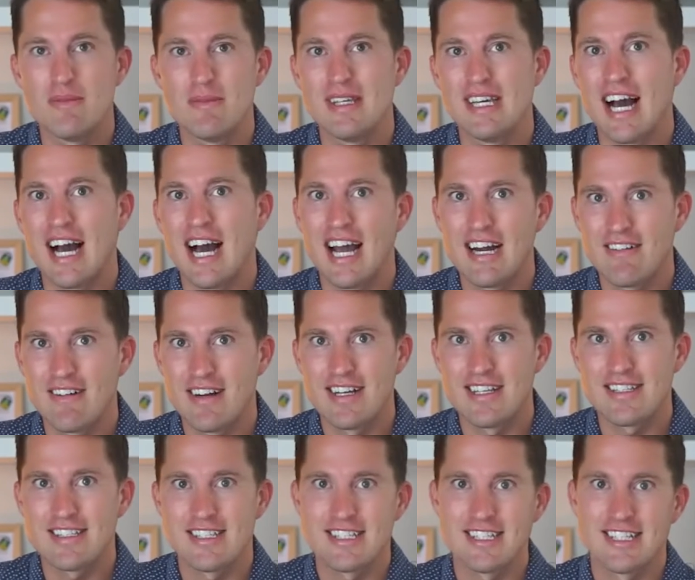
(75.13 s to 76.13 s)
The
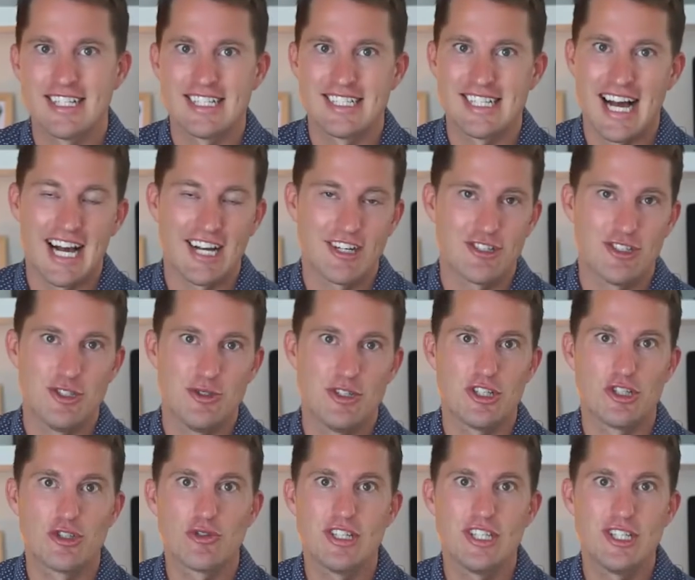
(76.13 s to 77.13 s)
IRS is going to tax you
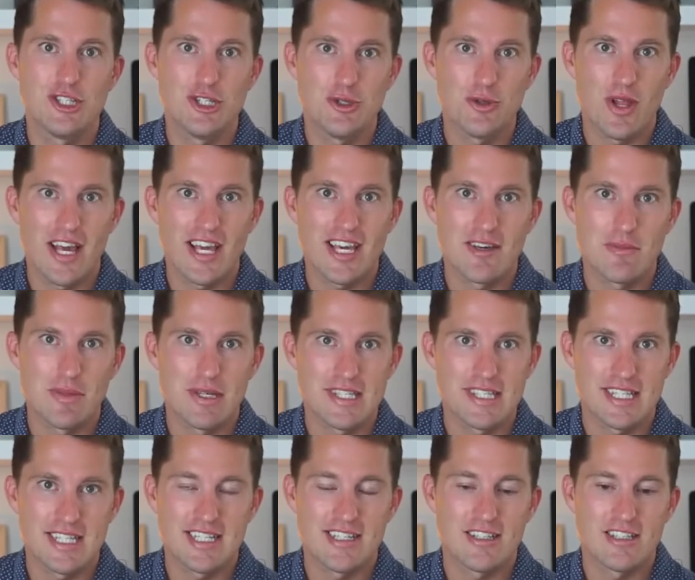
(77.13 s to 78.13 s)
and treat you like a
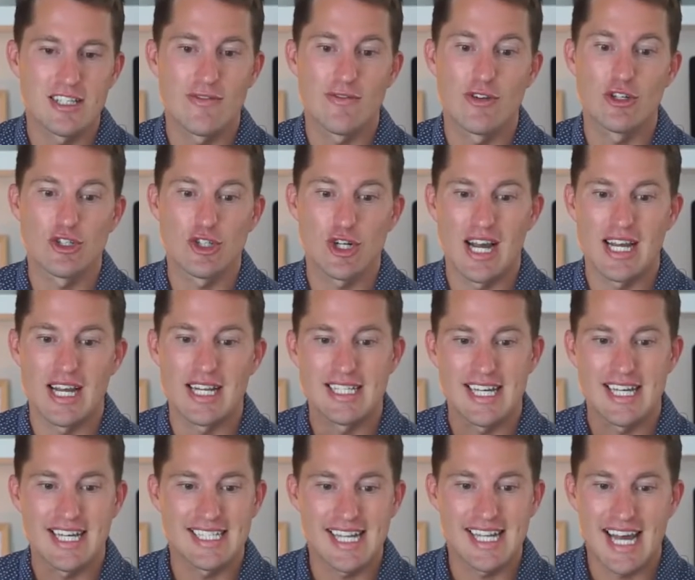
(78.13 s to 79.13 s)
business if you're trying to
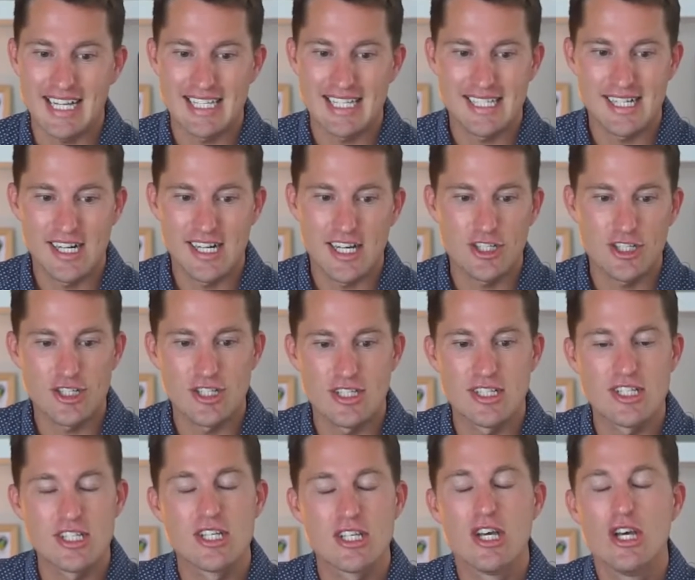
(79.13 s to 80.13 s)
take tax
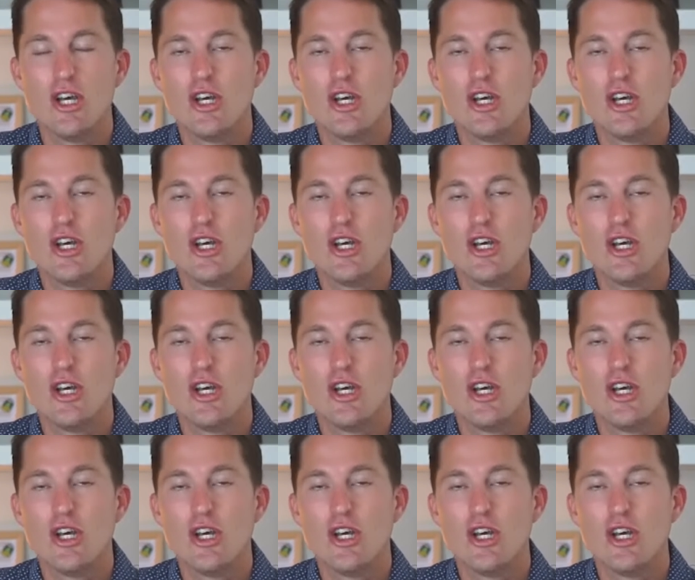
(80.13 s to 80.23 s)
deductions.